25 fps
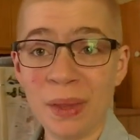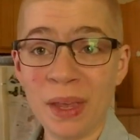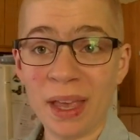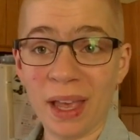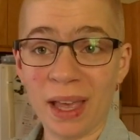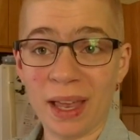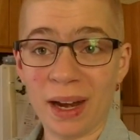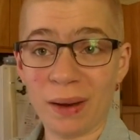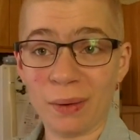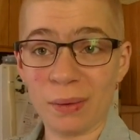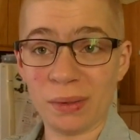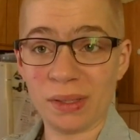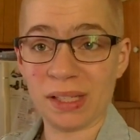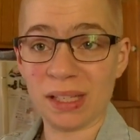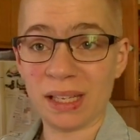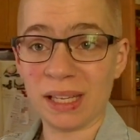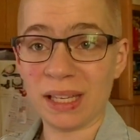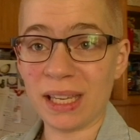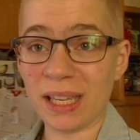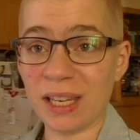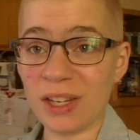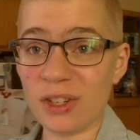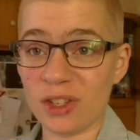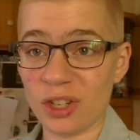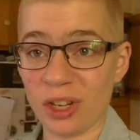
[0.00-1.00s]
And I was like,
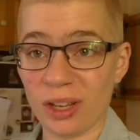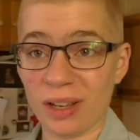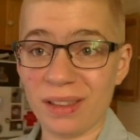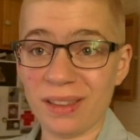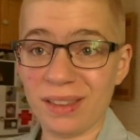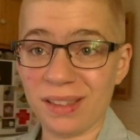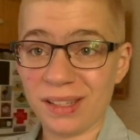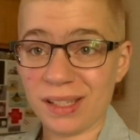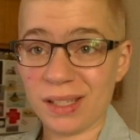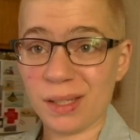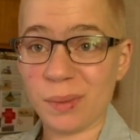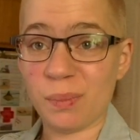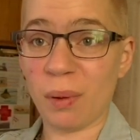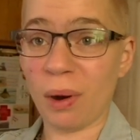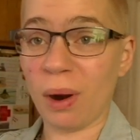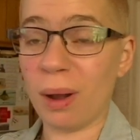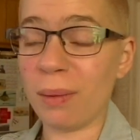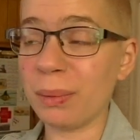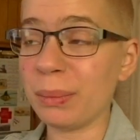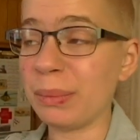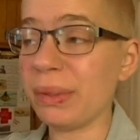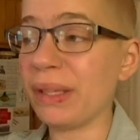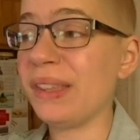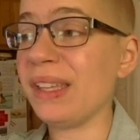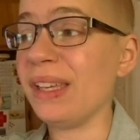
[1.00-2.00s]
Keisha, this is
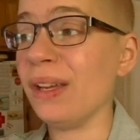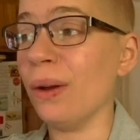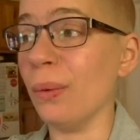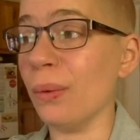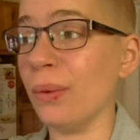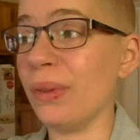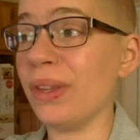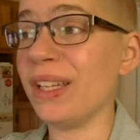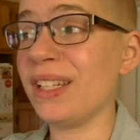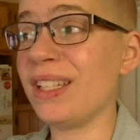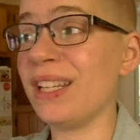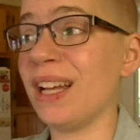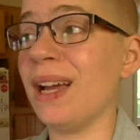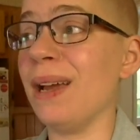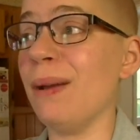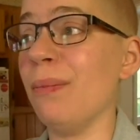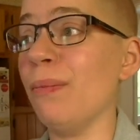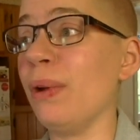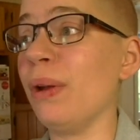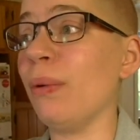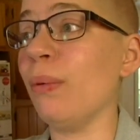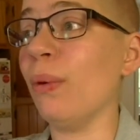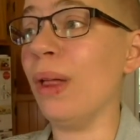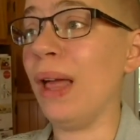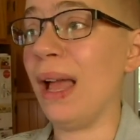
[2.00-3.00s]
probably the only time
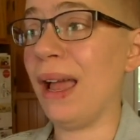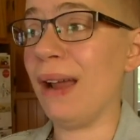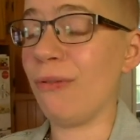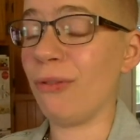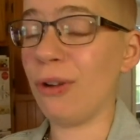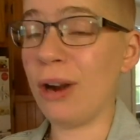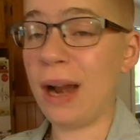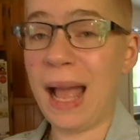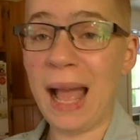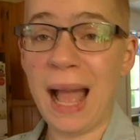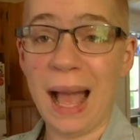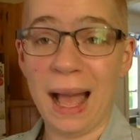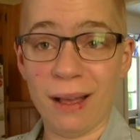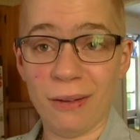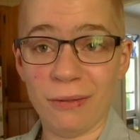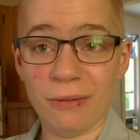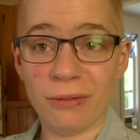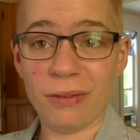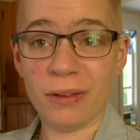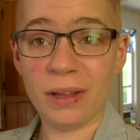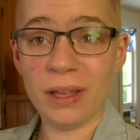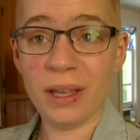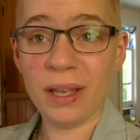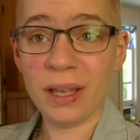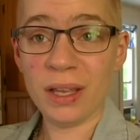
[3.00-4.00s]
we will ever
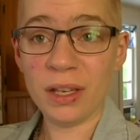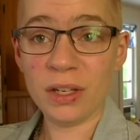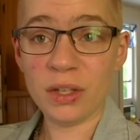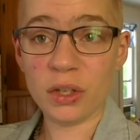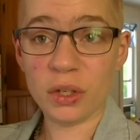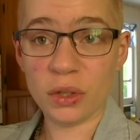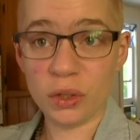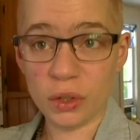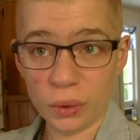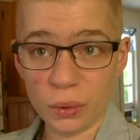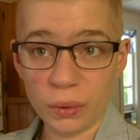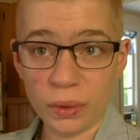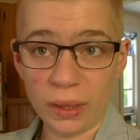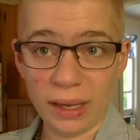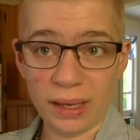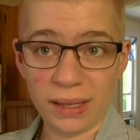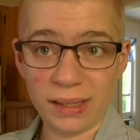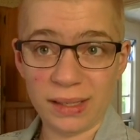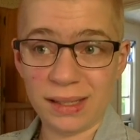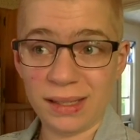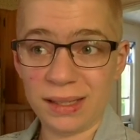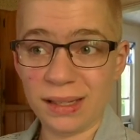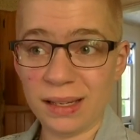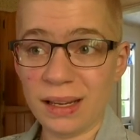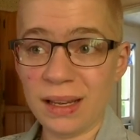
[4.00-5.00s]
have to do
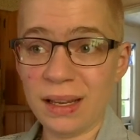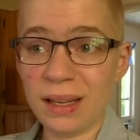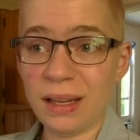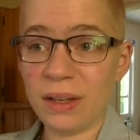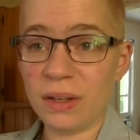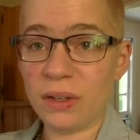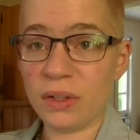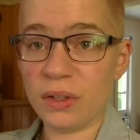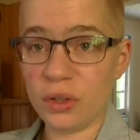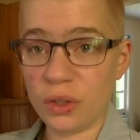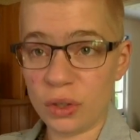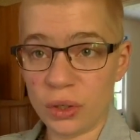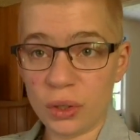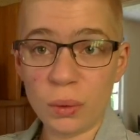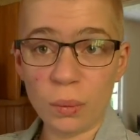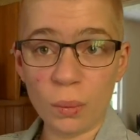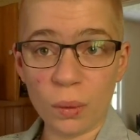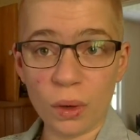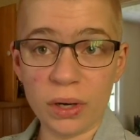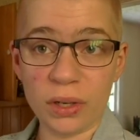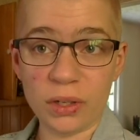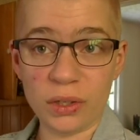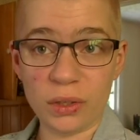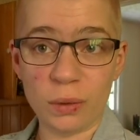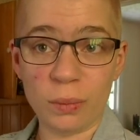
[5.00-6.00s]
this do you
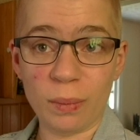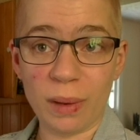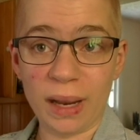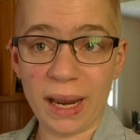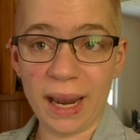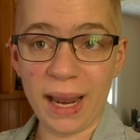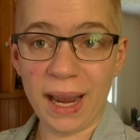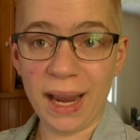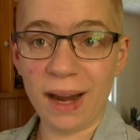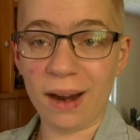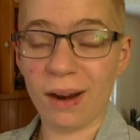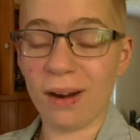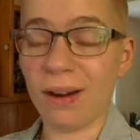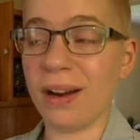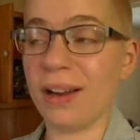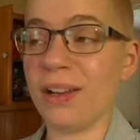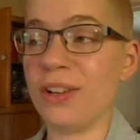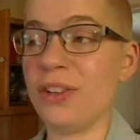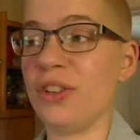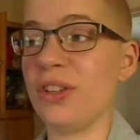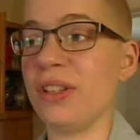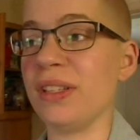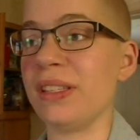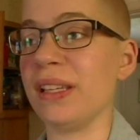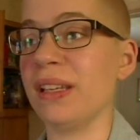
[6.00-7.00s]
want to do my hair? And
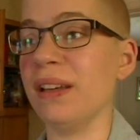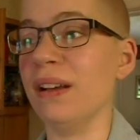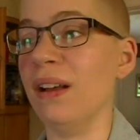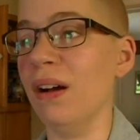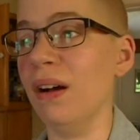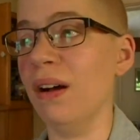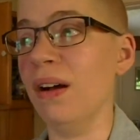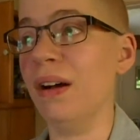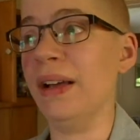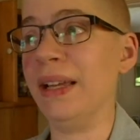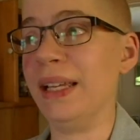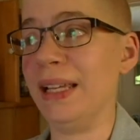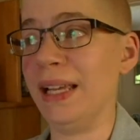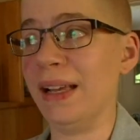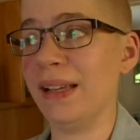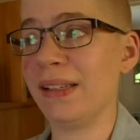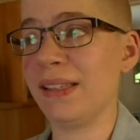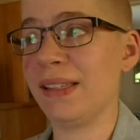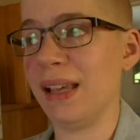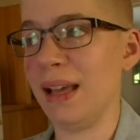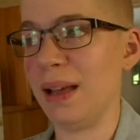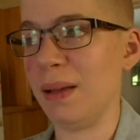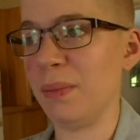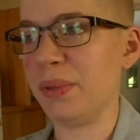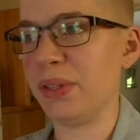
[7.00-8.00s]
she said, uh, yes,
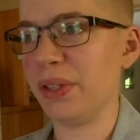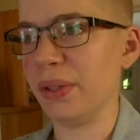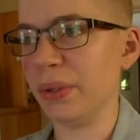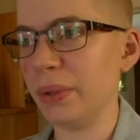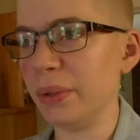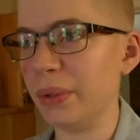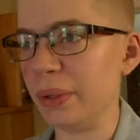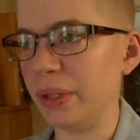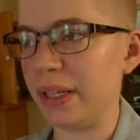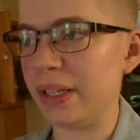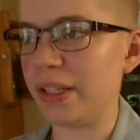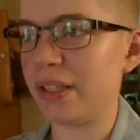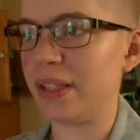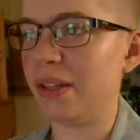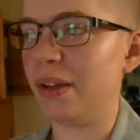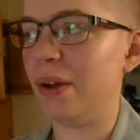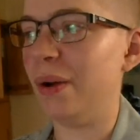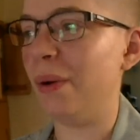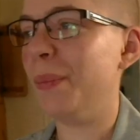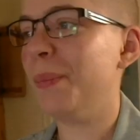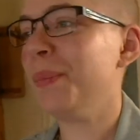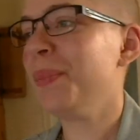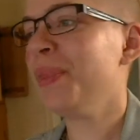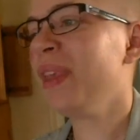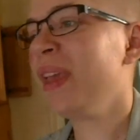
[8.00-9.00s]
absolutely.
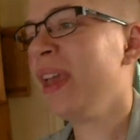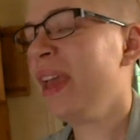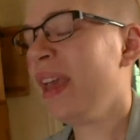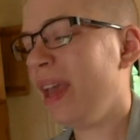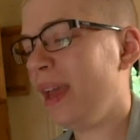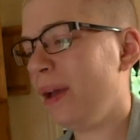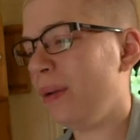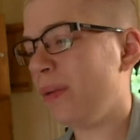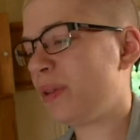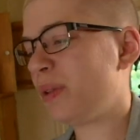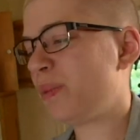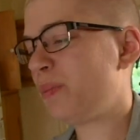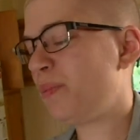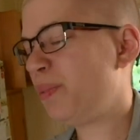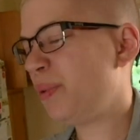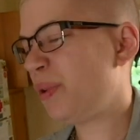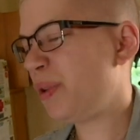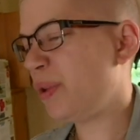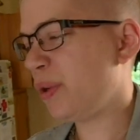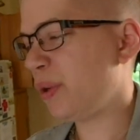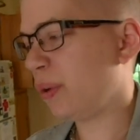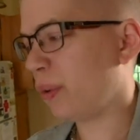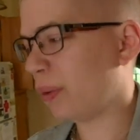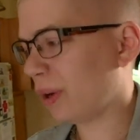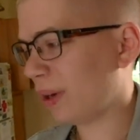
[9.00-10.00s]
So it was
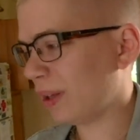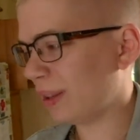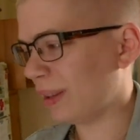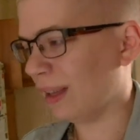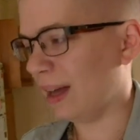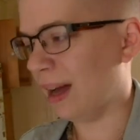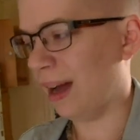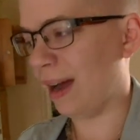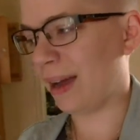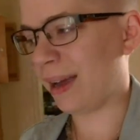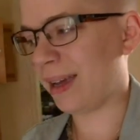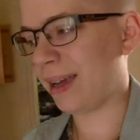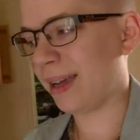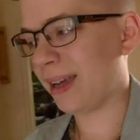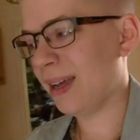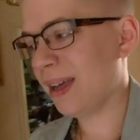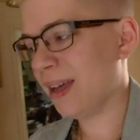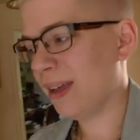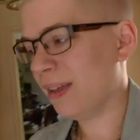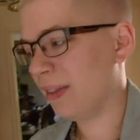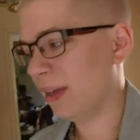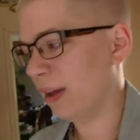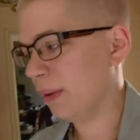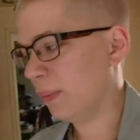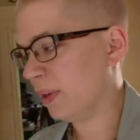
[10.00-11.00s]
pure luck
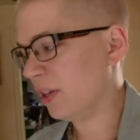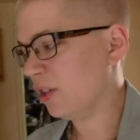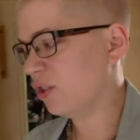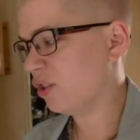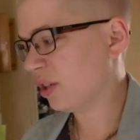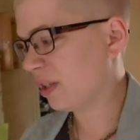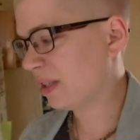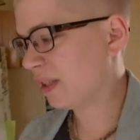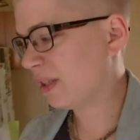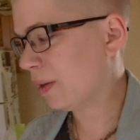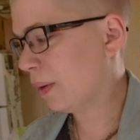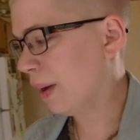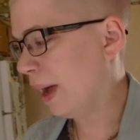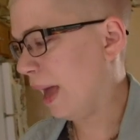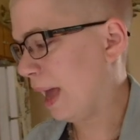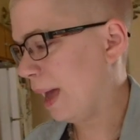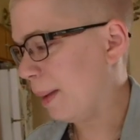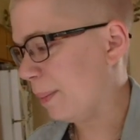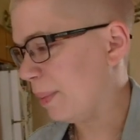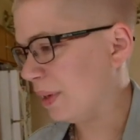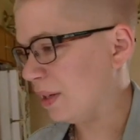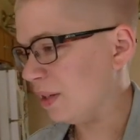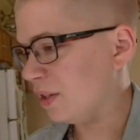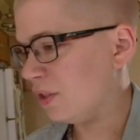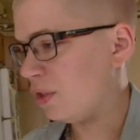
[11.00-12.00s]
that we just so
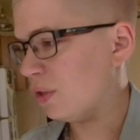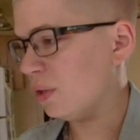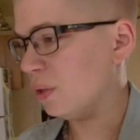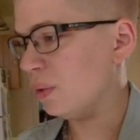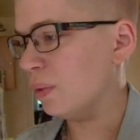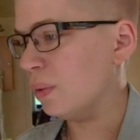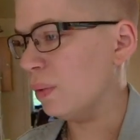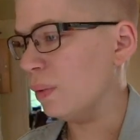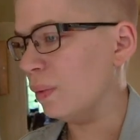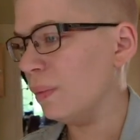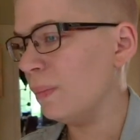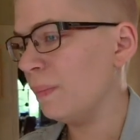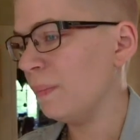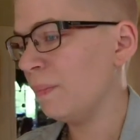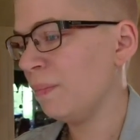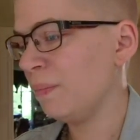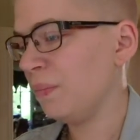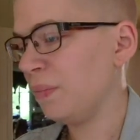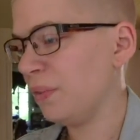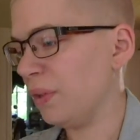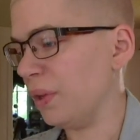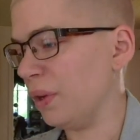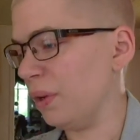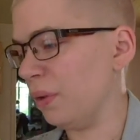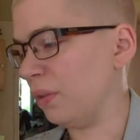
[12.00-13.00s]
happened to,
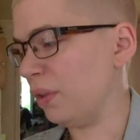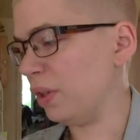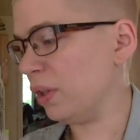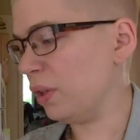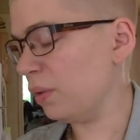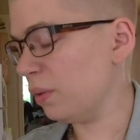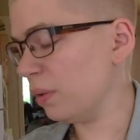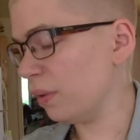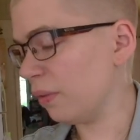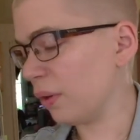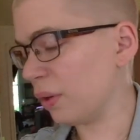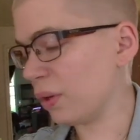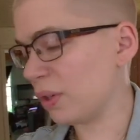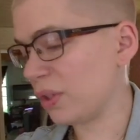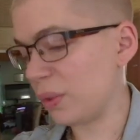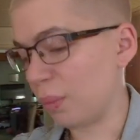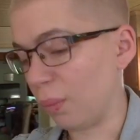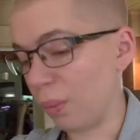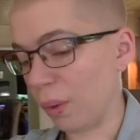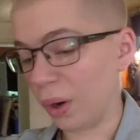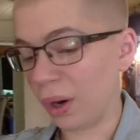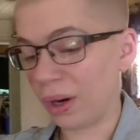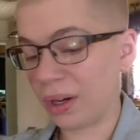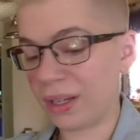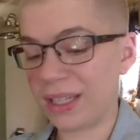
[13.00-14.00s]
you know, the universe
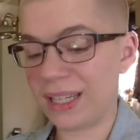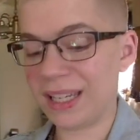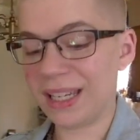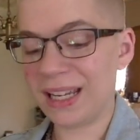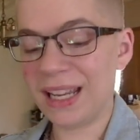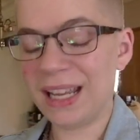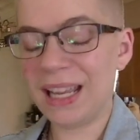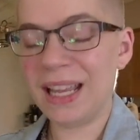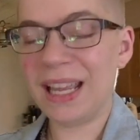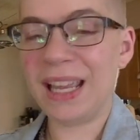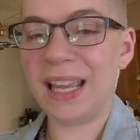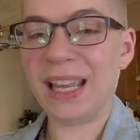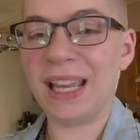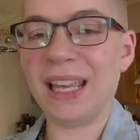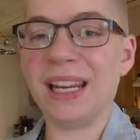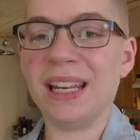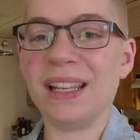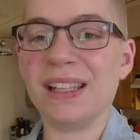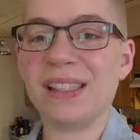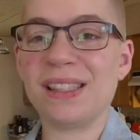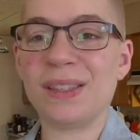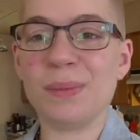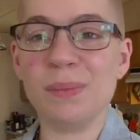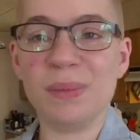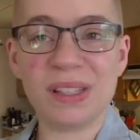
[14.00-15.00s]
worked in
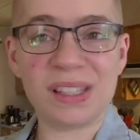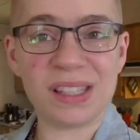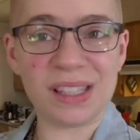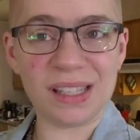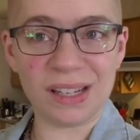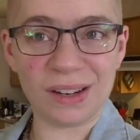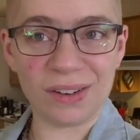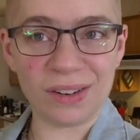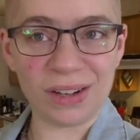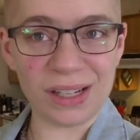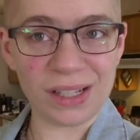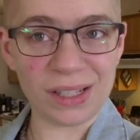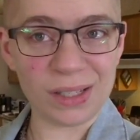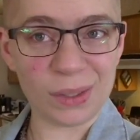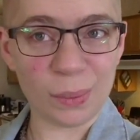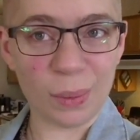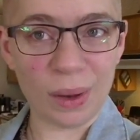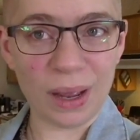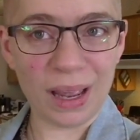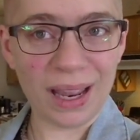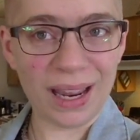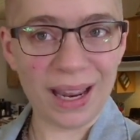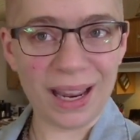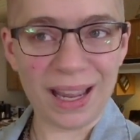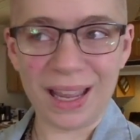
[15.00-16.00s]
its mysterious
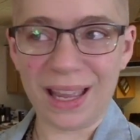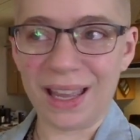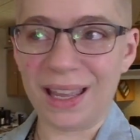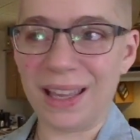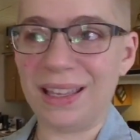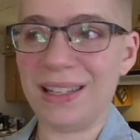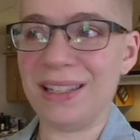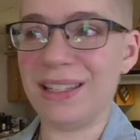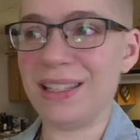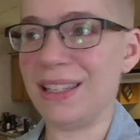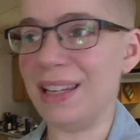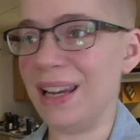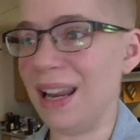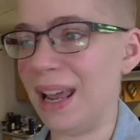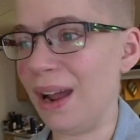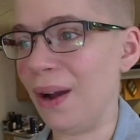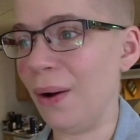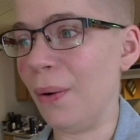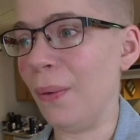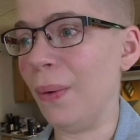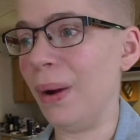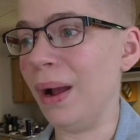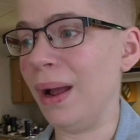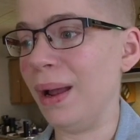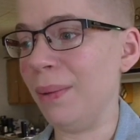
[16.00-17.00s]
way, and
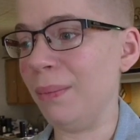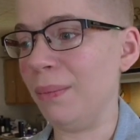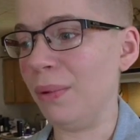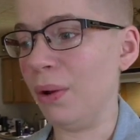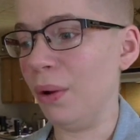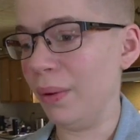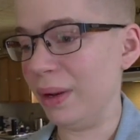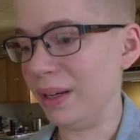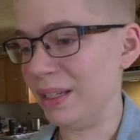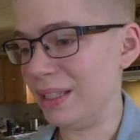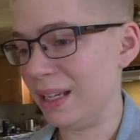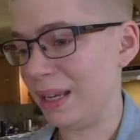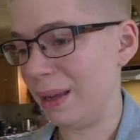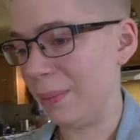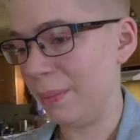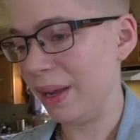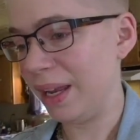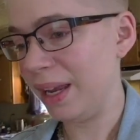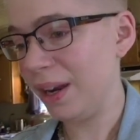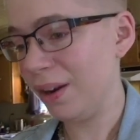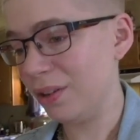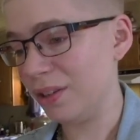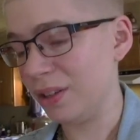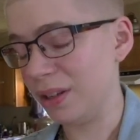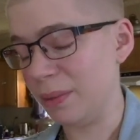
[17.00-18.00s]
now I'm going to get my
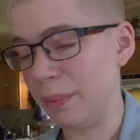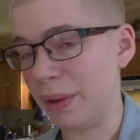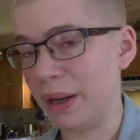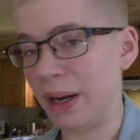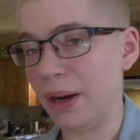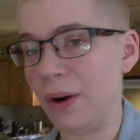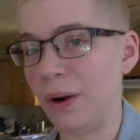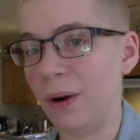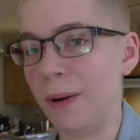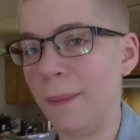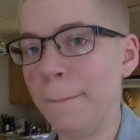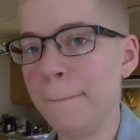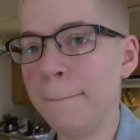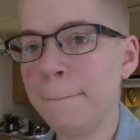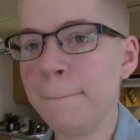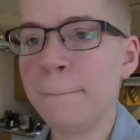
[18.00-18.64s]
hair done by her.